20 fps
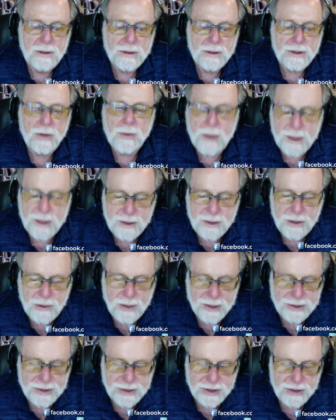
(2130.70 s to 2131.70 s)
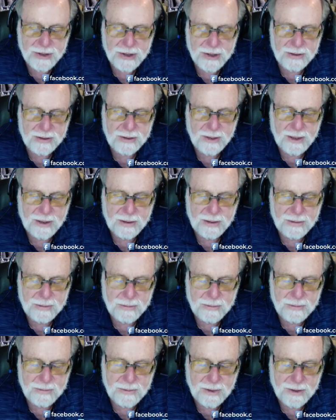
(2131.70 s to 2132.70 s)
So one of the questions, and,
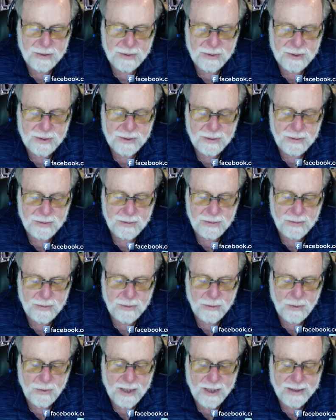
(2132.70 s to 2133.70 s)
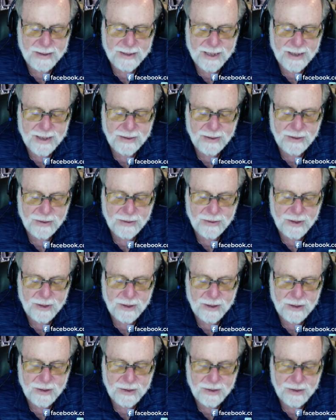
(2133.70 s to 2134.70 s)
and as we wind down
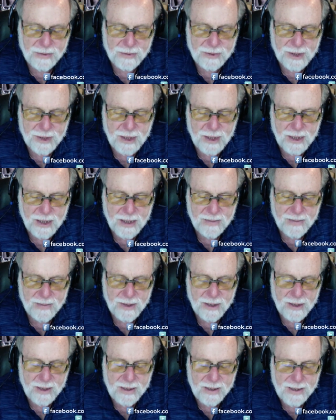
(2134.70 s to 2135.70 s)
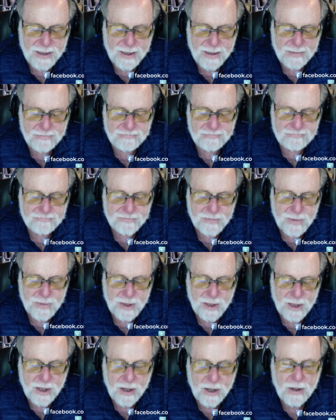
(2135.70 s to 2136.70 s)
here because uh, of time, um,
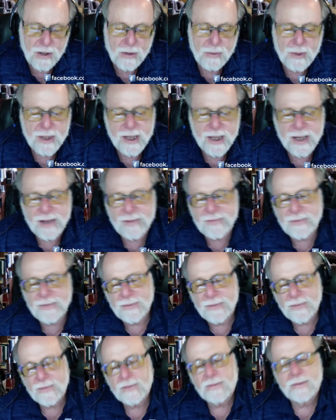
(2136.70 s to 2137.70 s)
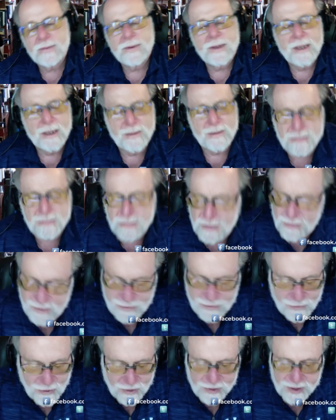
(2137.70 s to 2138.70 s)
we have, and I'm,
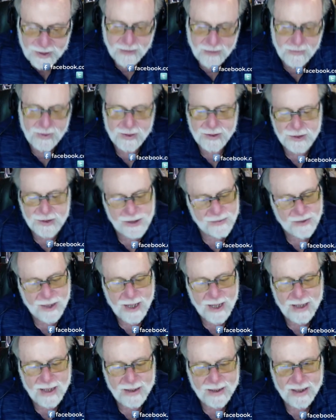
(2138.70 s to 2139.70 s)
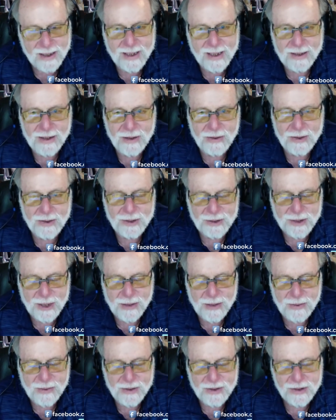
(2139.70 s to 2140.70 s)
we've all dealt with, as every colleague I know has
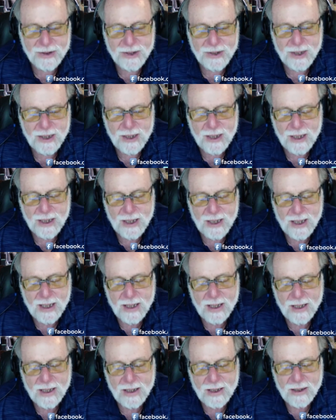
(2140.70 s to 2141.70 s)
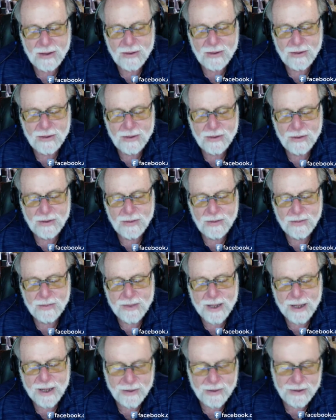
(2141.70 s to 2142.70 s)
dealt with, uh,
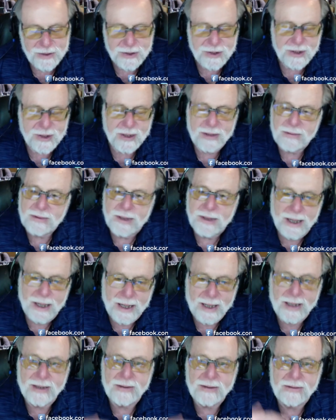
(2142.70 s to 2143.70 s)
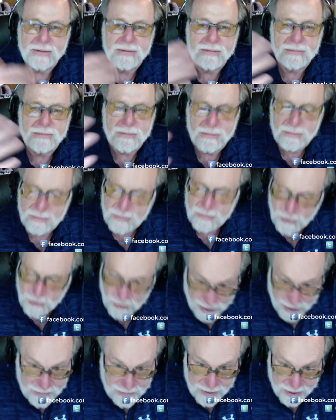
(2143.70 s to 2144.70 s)
parents and
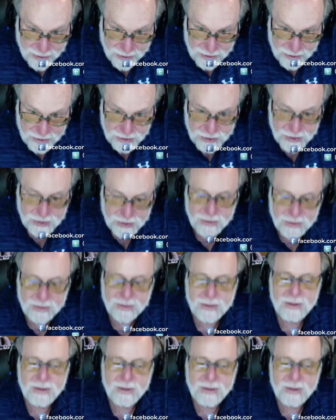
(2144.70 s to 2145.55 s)
grandparents